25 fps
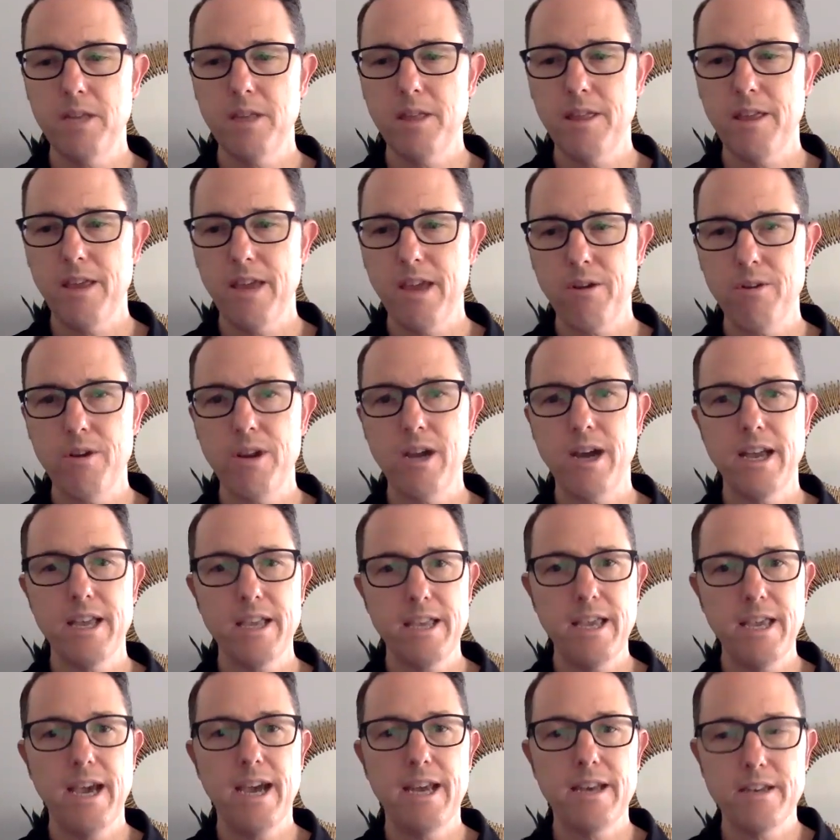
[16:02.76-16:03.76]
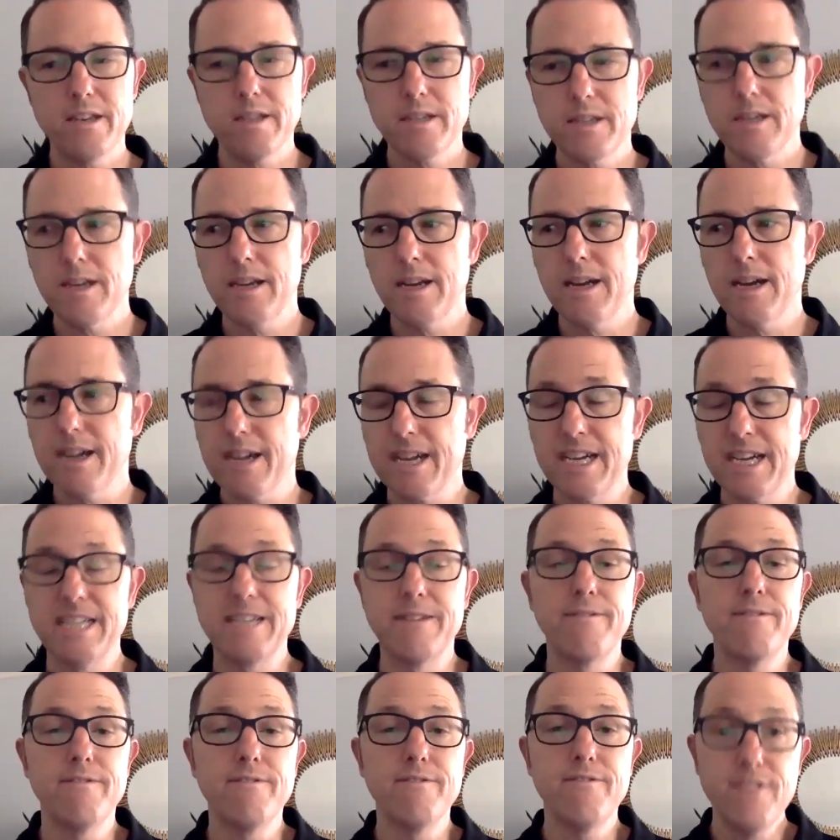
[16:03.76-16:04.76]
they are not yet
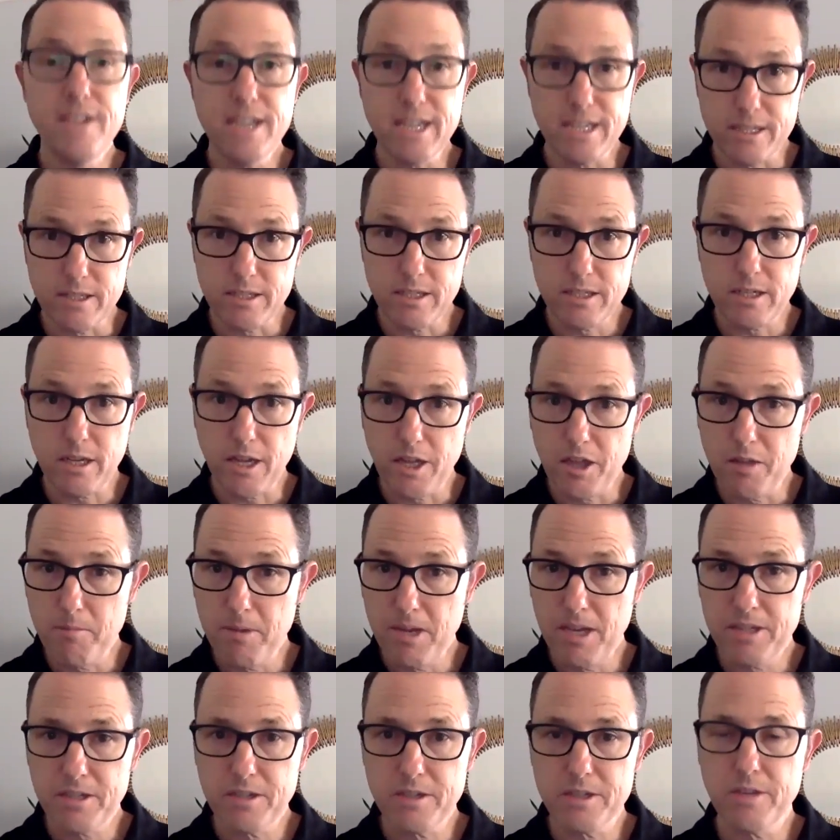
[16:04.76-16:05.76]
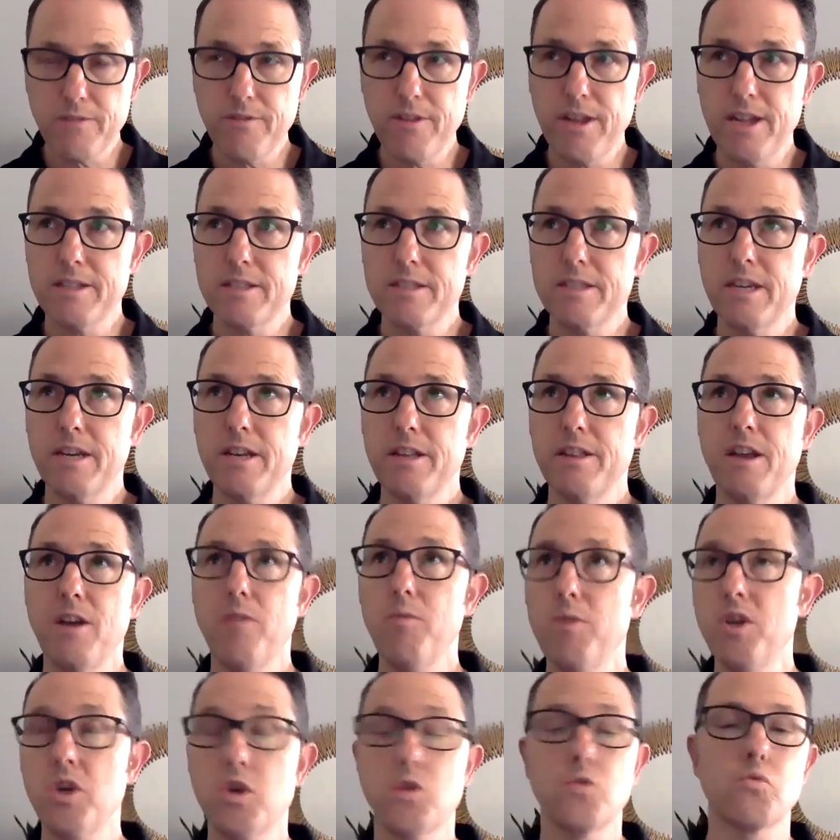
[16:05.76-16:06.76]
convinced on the basis of that study that
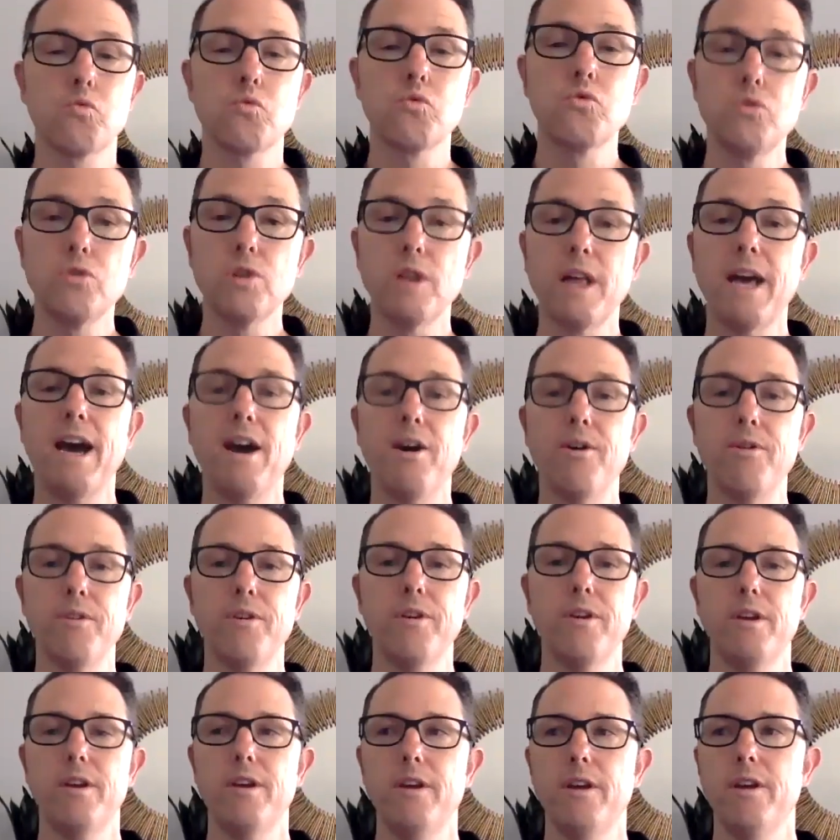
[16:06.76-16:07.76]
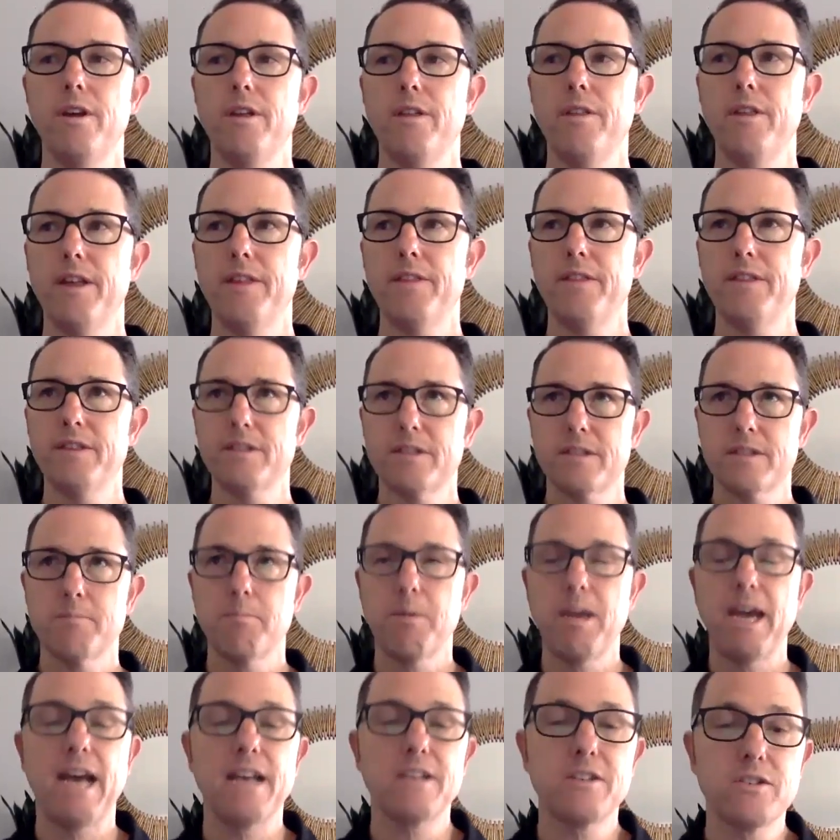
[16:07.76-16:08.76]
we can rule out that this
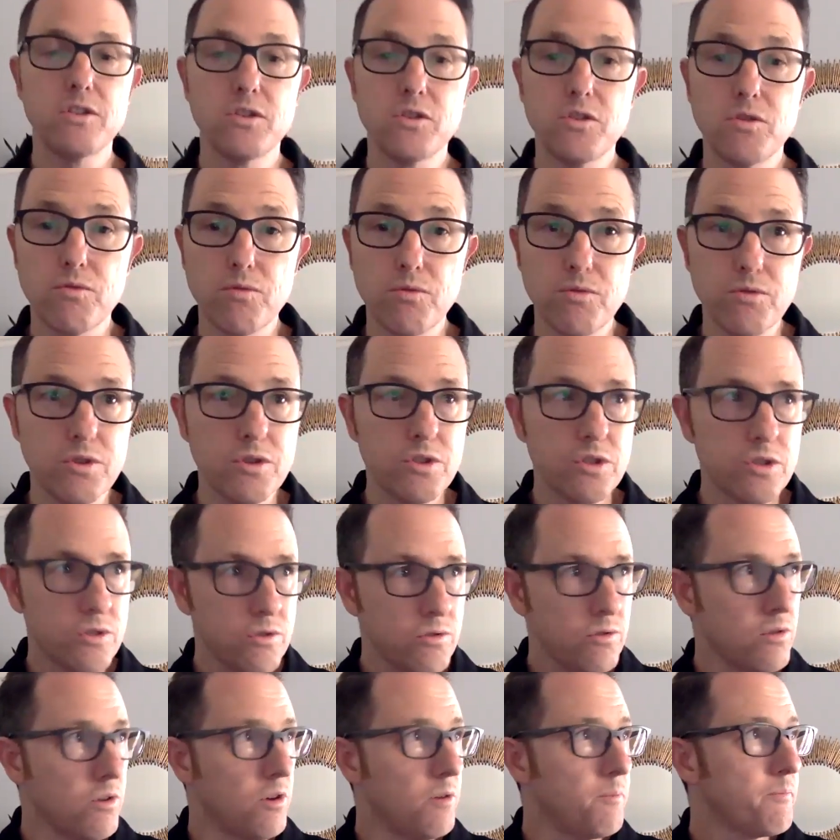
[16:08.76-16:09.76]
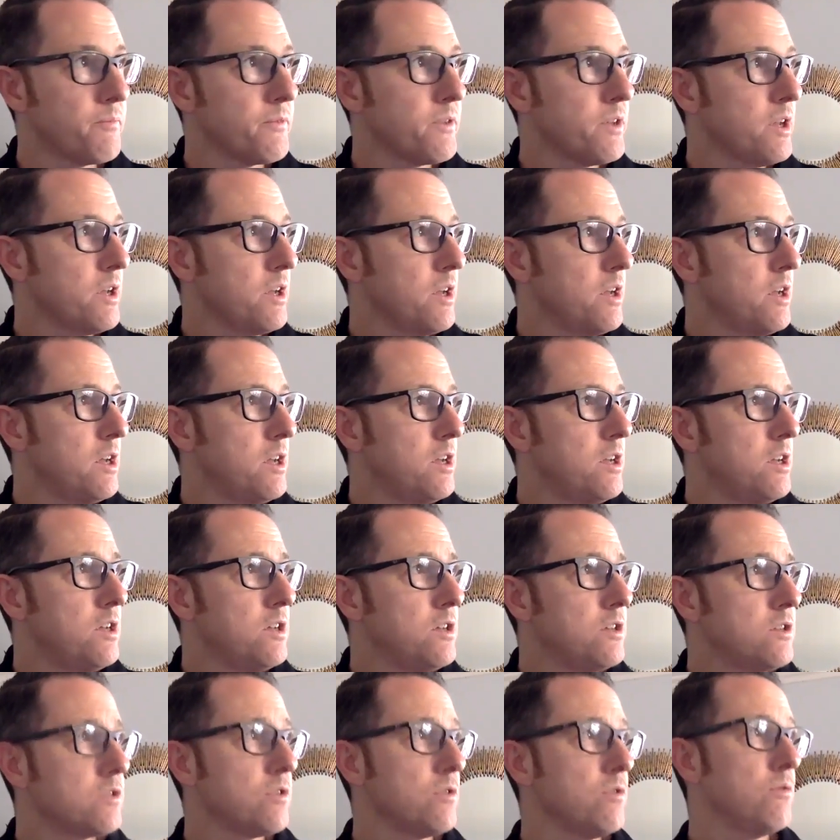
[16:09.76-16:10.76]
passes through the stool.
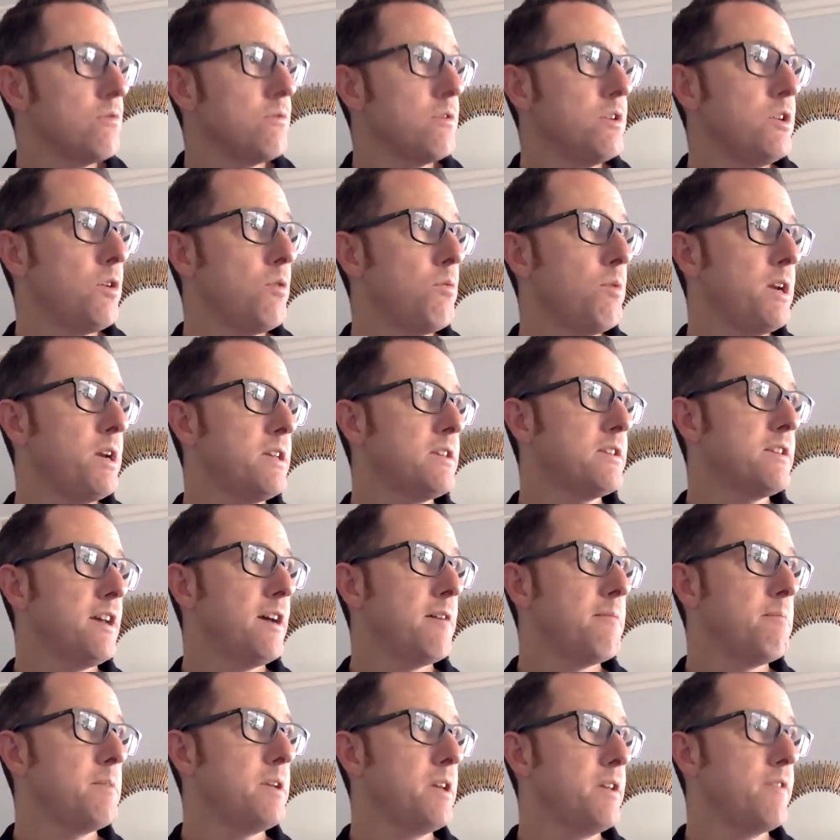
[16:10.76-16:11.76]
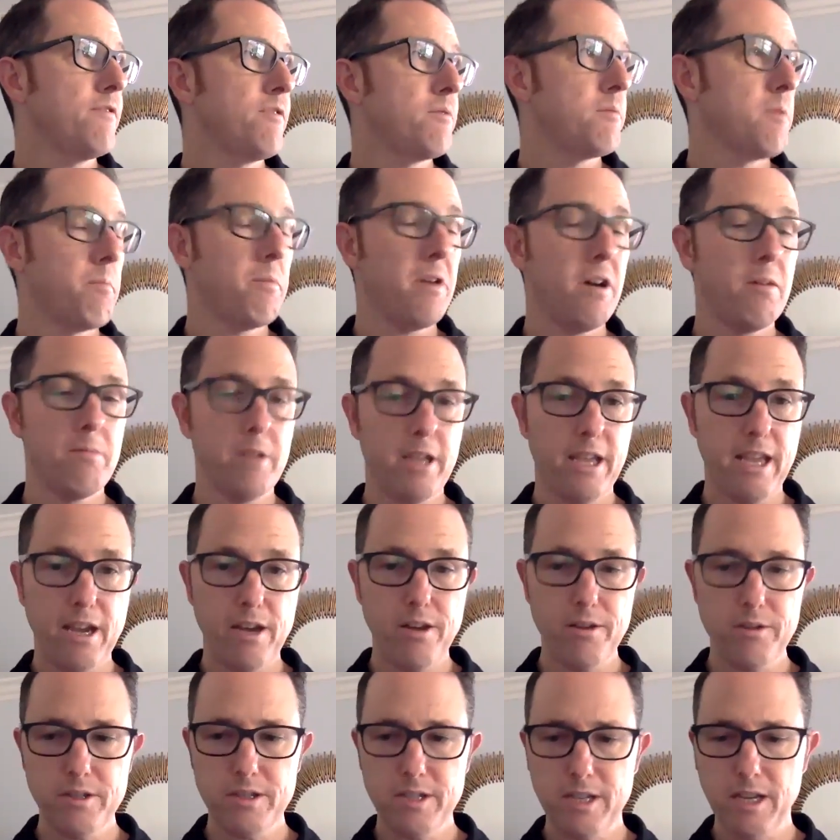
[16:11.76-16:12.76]
So, what does that mean from a public
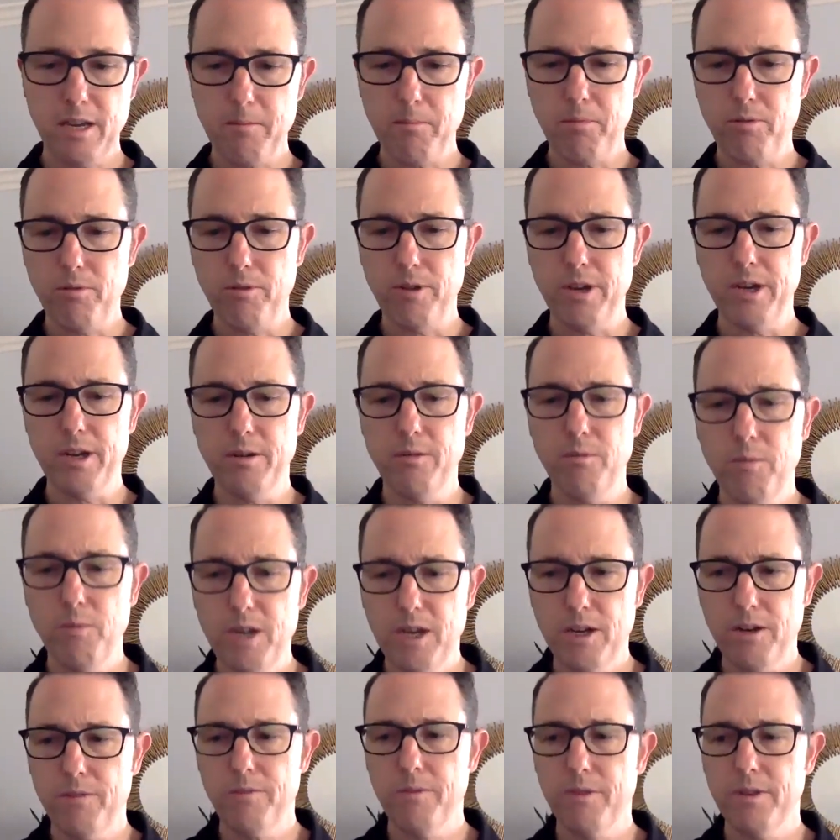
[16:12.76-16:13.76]
health standpoint? Well,